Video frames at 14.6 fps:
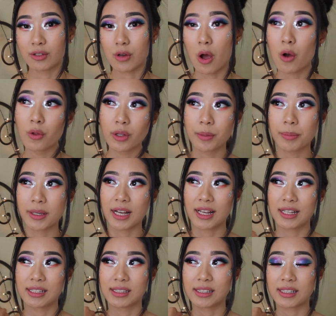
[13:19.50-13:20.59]
Not only
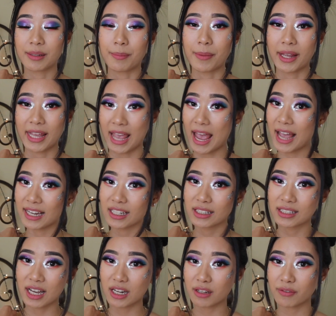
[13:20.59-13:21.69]
because my hand is
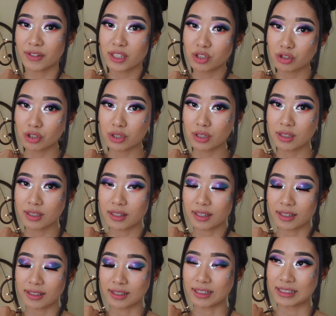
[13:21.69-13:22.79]
kind of injured
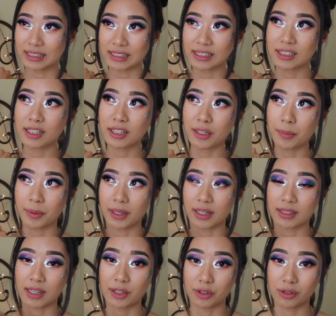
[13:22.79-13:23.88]
like consistently
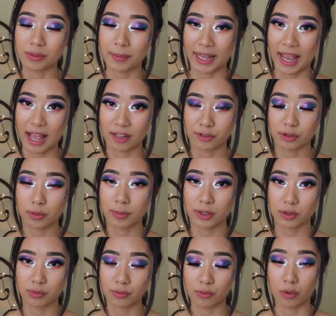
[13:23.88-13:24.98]
because I use my hand so
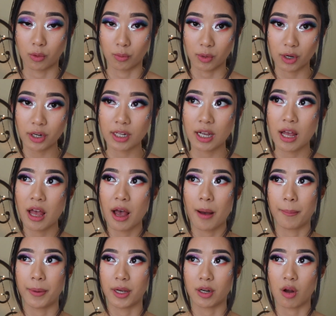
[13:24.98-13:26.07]
much for work,
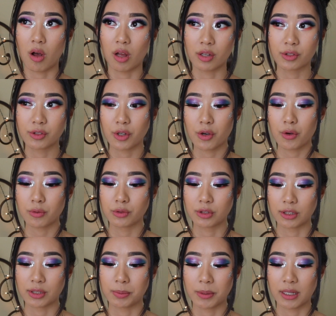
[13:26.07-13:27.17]
but also
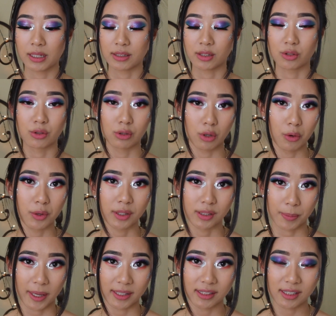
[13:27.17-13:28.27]
just because it's so
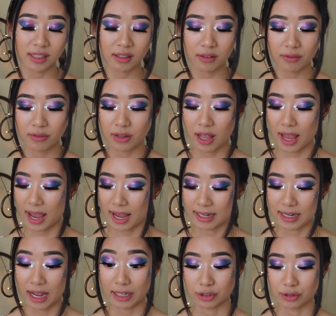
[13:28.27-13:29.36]
expensive,
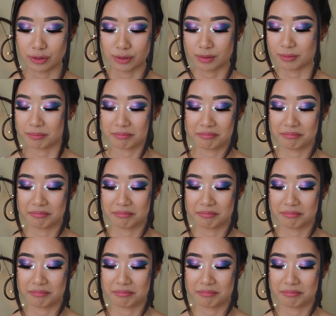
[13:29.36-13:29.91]
and I just